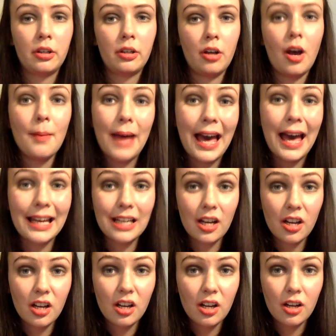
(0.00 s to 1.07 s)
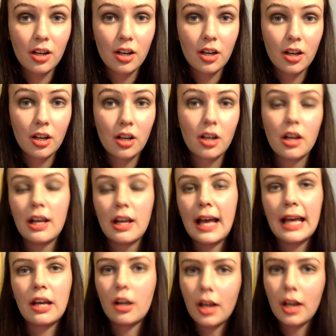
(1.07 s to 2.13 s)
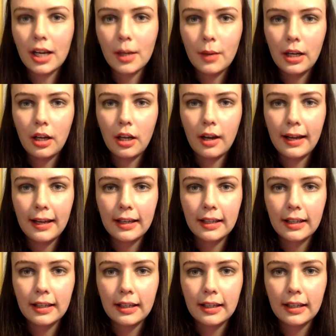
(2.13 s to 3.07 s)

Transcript: I'm Hannah. And I like who I like.